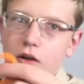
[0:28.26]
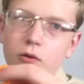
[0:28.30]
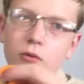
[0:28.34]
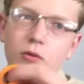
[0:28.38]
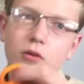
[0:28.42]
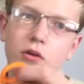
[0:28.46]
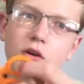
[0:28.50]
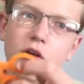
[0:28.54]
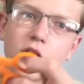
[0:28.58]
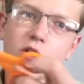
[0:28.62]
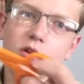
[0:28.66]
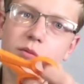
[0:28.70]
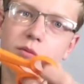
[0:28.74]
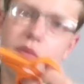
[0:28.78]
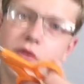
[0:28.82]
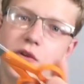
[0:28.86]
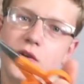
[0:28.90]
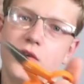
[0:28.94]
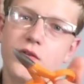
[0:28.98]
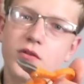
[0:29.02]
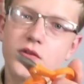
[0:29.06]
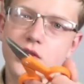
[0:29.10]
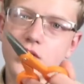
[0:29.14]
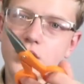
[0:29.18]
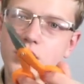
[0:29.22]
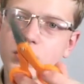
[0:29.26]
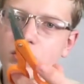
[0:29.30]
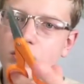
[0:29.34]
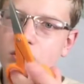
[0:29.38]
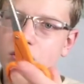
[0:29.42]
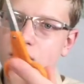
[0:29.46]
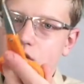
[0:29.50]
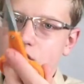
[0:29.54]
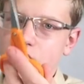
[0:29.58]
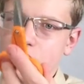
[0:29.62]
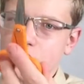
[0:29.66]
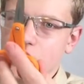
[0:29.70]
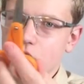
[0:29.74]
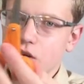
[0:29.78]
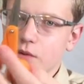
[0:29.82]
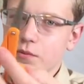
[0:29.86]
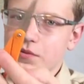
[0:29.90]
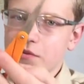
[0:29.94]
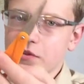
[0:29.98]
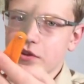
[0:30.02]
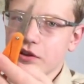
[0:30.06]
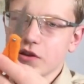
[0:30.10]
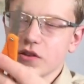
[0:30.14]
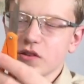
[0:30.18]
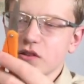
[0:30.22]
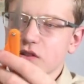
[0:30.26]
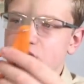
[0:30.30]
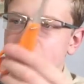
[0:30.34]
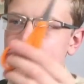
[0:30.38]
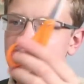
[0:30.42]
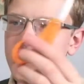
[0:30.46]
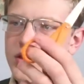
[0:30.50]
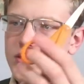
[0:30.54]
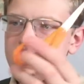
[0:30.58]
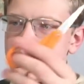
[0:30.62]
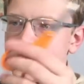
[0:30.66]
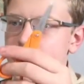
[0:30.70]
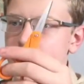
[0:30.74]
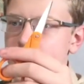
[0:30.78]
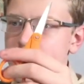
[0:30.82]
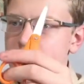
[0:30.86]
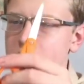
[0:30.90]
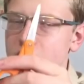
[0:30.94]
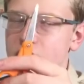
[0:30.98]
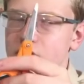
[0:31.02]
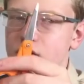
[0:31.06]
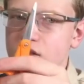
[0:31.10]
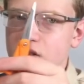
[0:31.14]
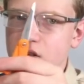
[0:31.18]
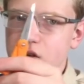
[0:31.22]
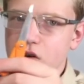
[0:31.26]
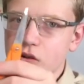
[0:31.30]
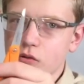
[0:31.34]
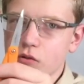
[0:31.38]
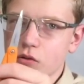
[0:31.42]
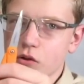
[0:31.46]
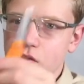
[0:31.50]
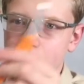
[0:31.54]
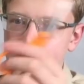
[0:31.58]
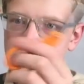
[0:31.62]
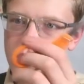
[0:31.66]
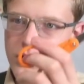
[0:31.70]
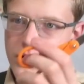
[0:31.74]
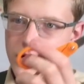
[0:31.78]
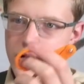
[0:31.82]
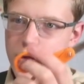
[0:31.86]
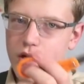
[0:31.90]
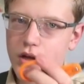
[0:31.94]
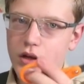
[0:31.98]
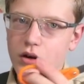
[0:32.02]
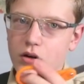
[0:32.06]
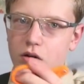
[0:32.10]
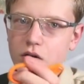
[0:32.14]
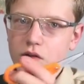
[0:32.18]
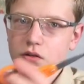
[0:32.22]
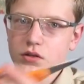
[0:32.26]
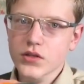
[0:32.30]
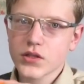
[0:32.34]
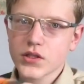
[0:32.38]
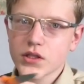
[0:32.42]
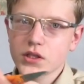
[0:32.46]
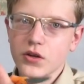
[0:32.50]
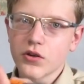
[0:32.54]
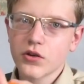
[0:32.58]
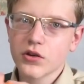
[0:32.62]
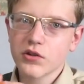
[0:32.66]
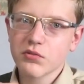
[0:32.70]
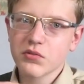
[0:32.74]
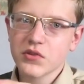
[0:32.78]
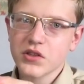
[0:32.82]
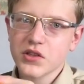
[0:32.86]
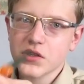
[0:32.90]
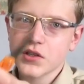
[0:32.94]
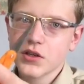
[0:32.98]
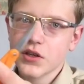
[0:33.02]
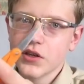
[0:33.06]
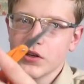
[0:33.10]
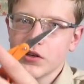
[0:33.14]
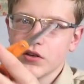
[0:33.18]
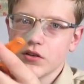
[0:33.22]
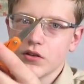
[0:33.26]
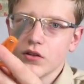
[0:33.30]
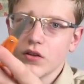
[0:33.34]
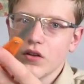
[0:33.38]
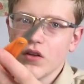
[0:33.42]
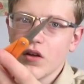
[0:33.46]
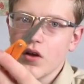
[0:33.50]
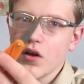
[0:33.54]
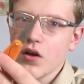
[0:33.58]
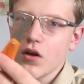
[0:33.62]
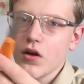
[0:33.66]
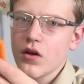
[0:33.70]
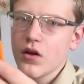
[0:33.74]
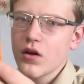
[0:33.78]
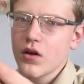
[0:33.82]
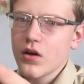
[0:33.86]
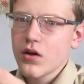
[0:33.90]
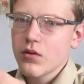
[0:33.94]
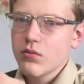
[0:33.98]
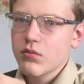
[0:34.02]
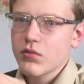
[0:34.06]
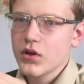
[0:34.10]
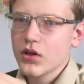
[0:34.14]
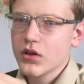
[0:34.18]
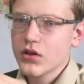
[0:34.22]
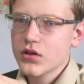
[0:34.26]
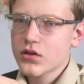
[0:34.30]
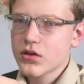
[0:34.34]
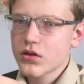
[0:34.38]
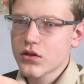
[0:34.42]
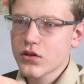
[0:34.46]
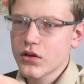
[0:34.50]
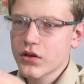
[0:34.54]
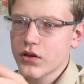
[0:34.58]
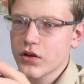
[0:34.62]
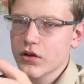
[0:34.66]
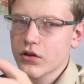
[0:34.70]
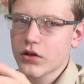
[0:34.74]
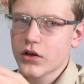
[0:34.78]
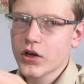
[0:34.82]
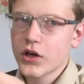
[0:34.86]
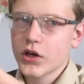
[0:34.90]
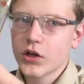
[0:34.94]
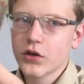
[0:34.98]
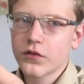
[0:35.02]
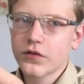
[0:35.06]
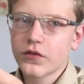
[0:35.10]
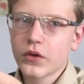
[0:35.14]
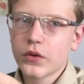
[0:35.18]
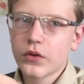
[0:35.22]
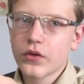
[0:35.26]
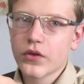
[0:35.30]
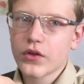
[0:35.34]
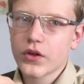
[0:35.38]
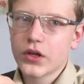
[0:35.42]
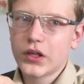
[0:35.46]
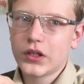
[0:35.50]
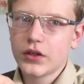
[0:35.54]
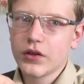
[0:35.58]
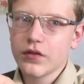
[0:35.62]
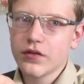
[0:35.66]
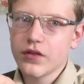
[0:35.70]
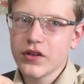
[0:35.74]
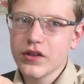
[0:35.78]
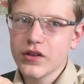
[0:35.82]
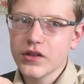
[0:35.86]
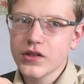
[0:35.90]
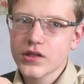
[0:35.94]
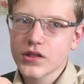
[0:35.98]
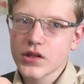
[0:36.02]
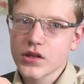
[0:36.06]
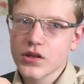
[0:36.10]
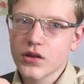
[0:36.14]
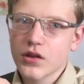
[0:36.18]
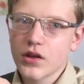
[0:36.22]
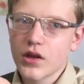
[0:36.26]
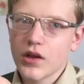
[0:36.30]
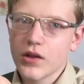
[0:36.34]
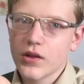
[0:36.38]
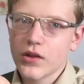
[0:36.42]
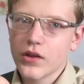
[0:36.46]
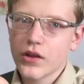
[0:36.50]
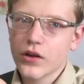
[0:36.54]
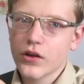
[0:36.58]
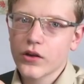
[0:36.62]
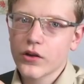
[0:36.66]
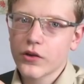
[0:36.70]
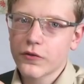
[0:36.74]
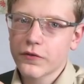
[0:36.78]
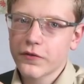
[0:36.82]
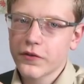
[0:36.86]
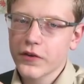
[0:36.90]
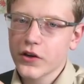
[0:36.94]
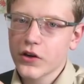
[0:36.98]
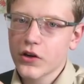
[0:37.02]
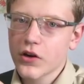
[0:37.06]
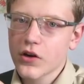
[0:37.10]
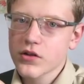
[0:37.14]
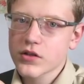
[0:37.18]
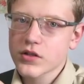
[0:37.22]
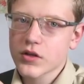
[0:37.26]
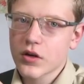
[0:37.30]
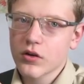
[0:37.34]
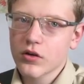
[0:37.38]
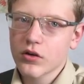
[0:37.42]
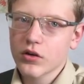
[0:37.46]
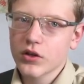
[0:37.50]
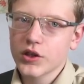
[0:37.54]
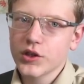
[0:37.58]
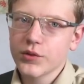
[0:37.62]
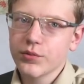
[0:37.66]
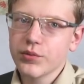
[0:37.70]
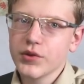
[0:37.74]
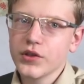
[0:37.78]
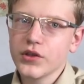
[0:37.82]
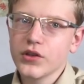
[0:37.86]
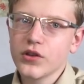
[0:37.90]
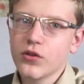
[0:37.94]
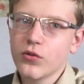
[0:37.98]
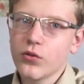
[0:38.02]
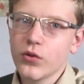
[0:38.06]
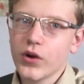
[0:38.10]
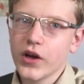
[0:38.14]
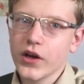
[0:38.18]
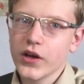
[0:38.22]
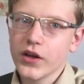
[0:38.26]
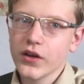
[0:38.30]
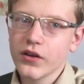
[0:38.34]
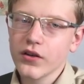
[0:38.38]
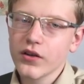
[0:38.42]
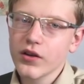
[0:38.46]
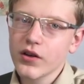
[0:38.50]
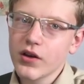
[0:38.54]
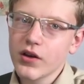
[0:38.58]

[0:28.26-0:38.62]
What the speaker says: We're going to be using sharp things like scissors and a rotary cutter and a sewing machine. Make sure that you're careful with all of these and that your fingers aren't going to be in the way.